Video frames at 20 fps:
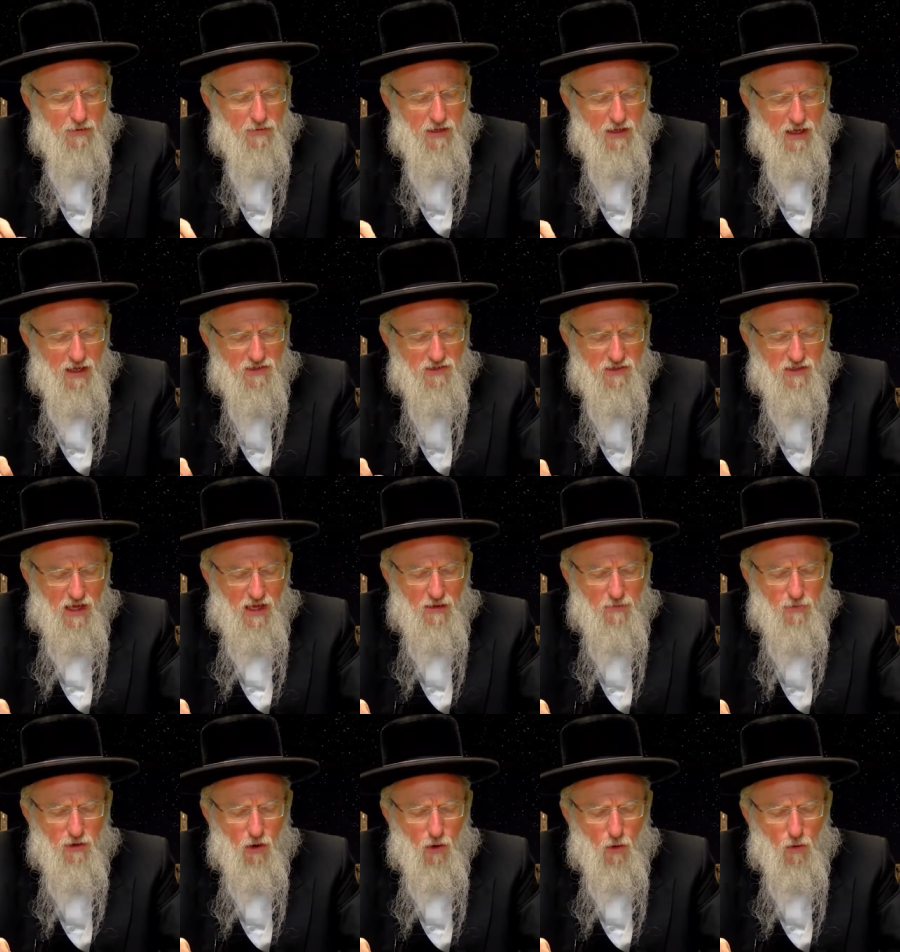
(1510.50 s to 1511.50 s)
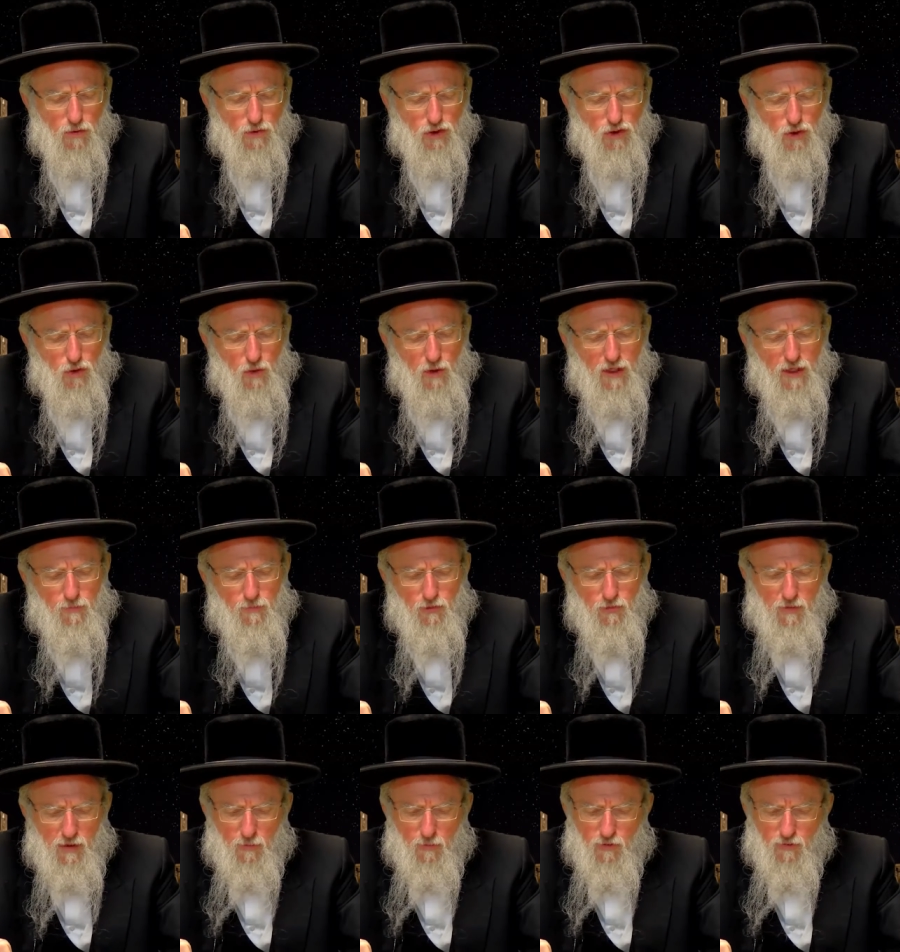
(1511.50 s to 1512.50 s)
out the next day, and behold, 2 Hebrew
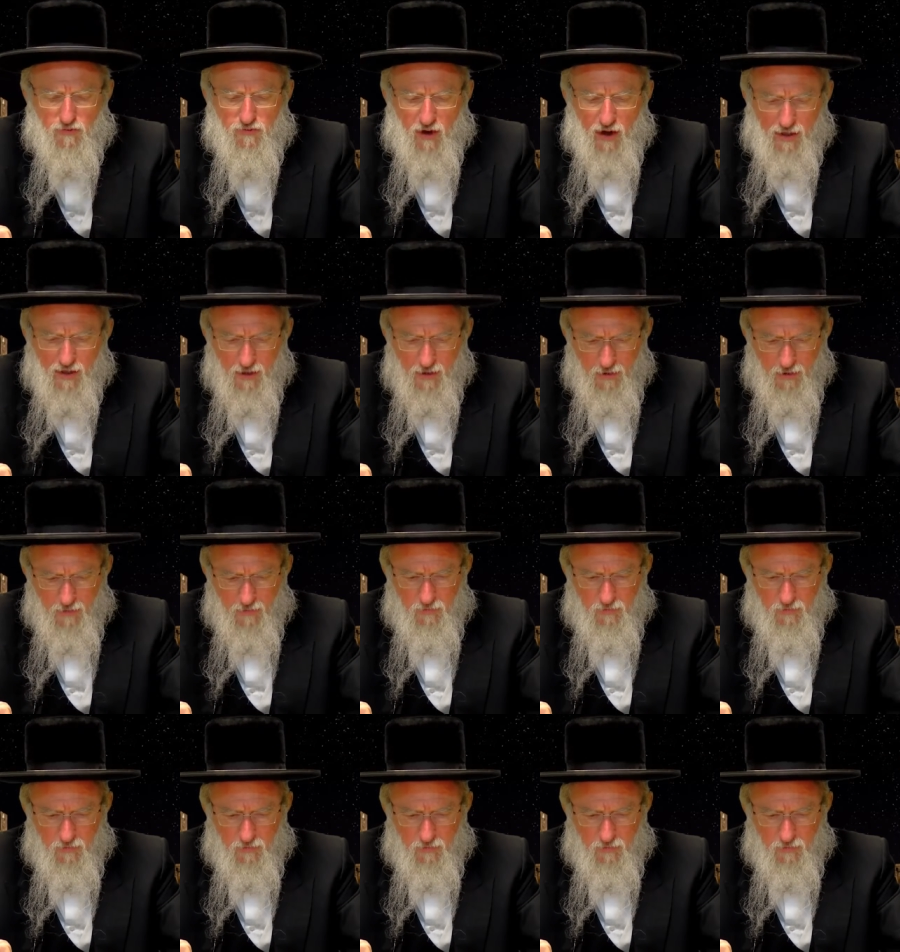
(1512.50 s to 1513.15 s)
men were fighting.